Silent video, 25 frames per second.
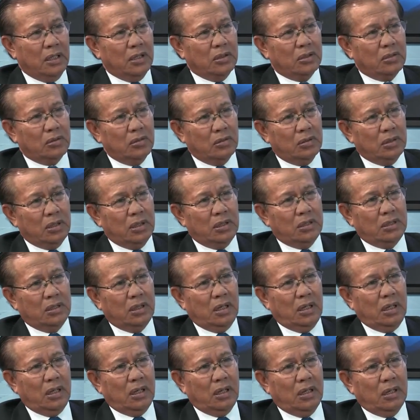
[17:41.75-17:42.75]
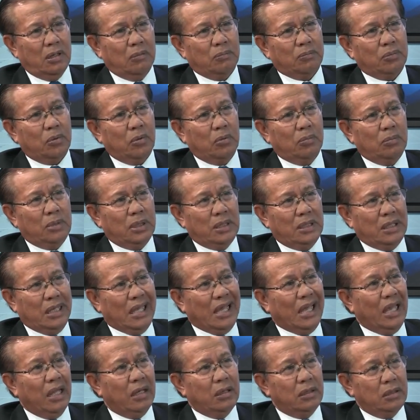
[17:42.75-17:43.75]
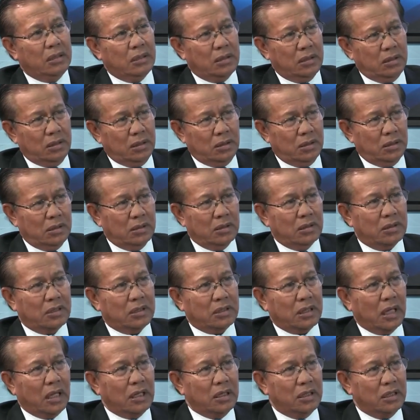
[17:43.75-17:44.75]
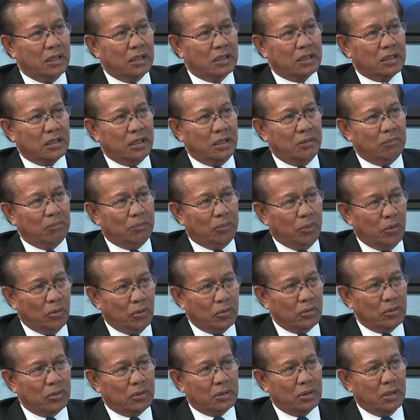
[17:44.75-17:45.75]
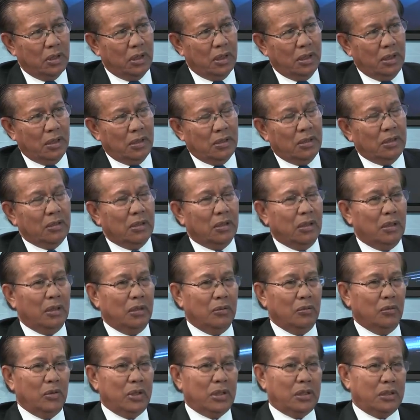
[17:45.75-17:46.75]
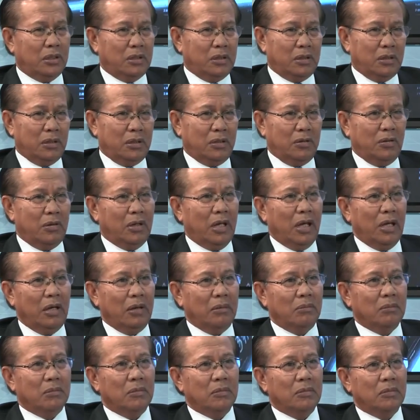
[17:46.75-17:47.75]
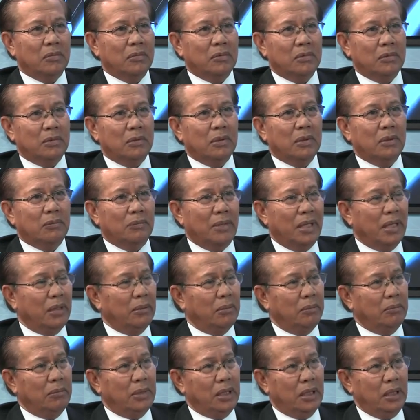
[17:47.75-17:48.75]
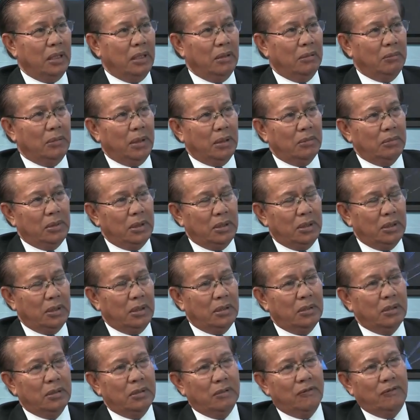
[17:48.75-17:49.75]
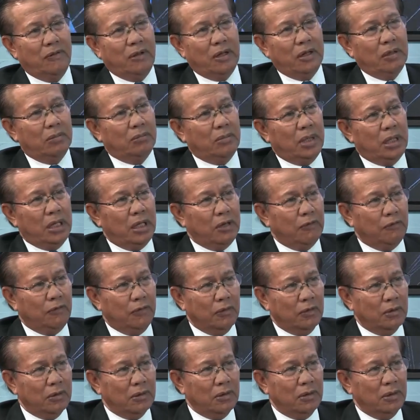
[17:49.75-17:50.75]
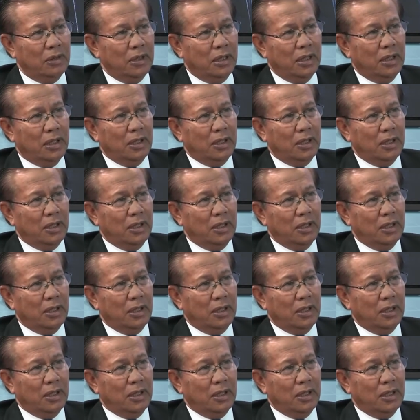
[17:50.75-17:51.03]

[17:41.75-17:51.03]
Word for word: So these are probably additional standards imposed, uh, which to them may, may, may be very meaningful,